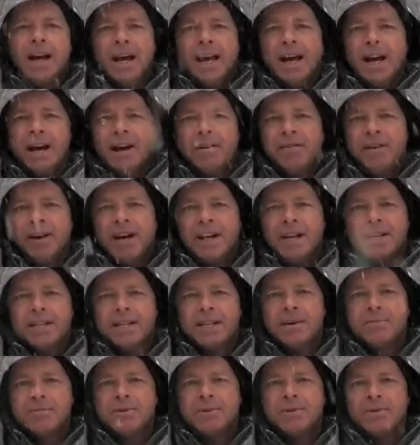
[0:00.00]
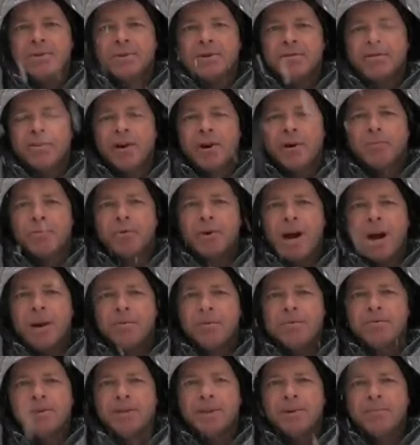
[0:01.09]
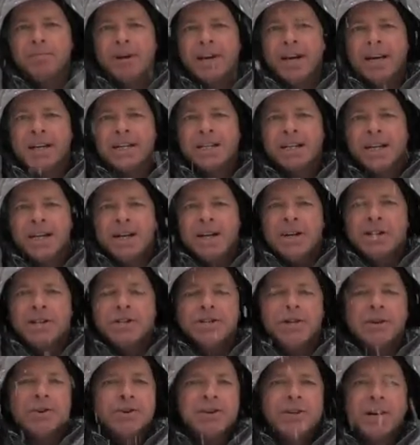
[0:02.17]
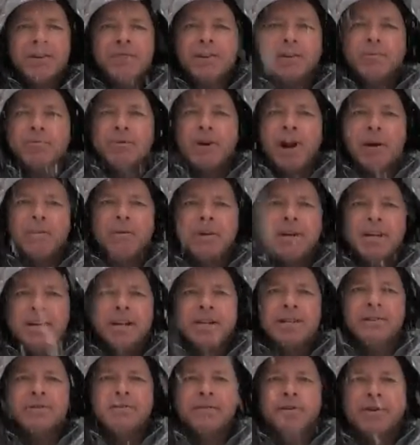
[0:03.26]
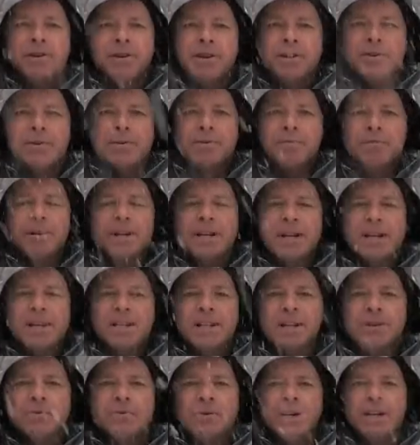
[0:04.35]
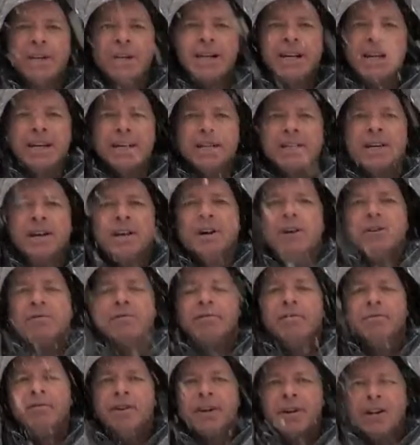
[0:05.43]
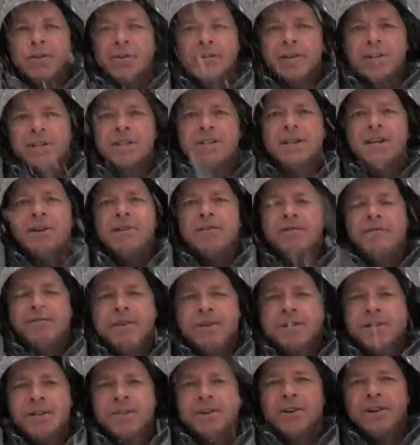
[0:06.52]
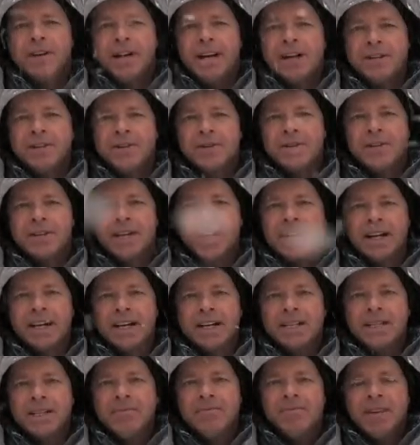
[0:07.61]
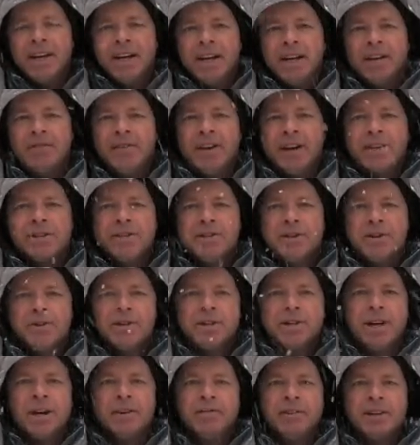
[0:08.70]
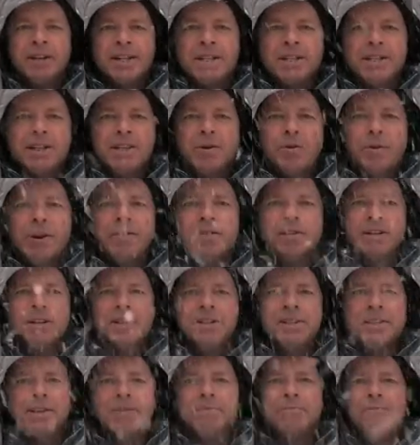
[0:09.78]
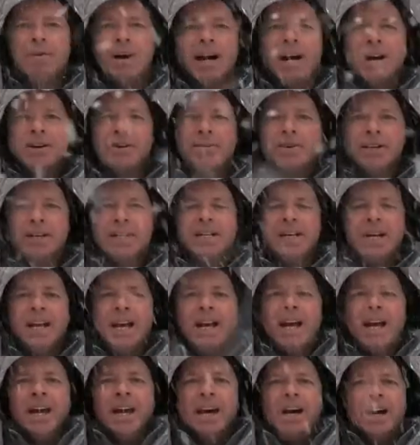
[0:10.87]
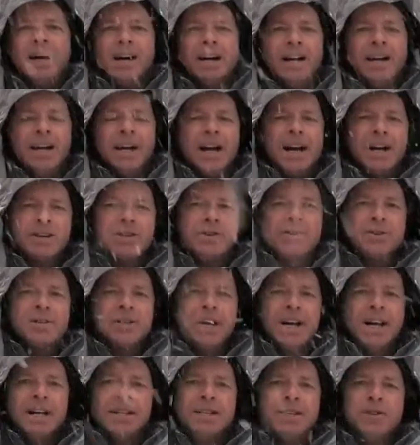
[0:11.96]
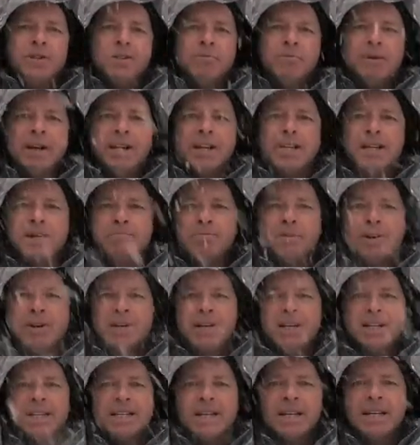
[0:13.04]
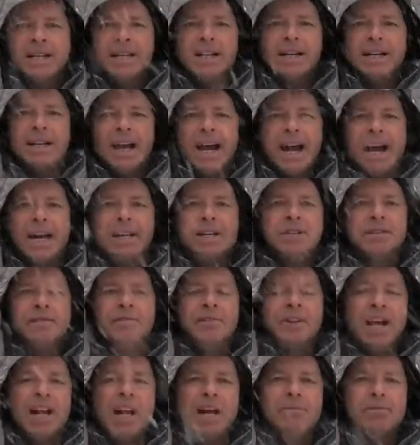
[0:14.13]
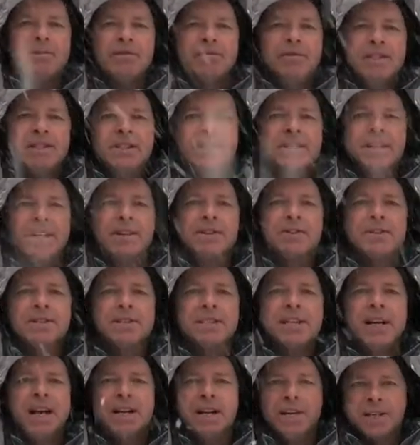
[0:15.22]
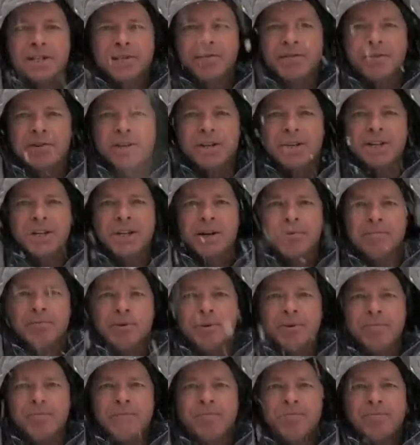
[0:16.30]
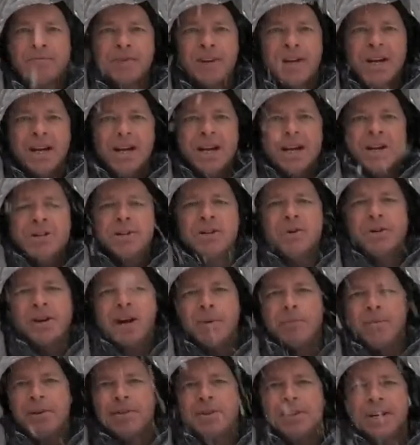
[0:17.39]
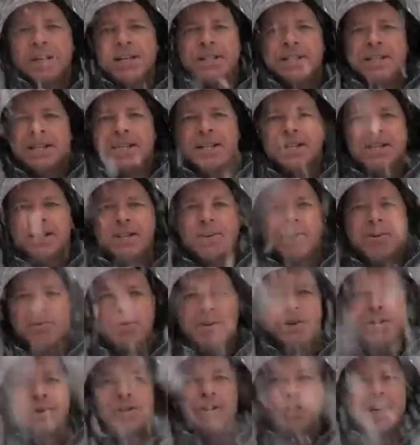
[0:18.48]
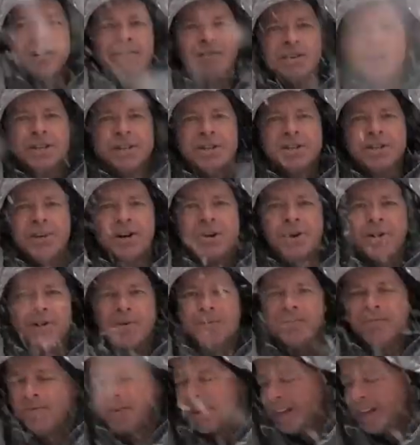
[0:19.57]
have had some sort of heart problems in the past, snow shoveling probably isn't for you because it really is vigorous physical exercise. In fact, snow shoveling is equivalent to the moderate exercise that you might experience in an active game of singles tennis, for example. So a couple things to consider when you're shoveling snow,